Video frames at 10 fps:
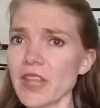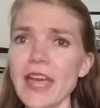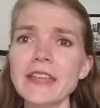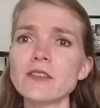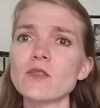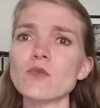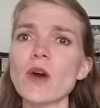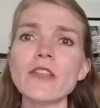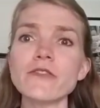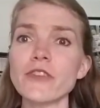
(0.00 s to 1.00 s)
And
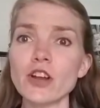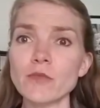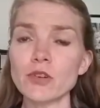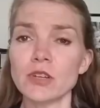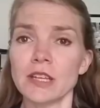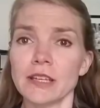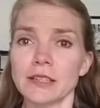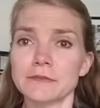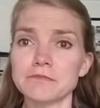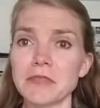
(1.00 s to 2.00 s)
while the farmer,
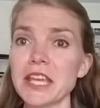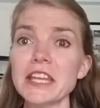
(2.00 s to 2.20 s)
he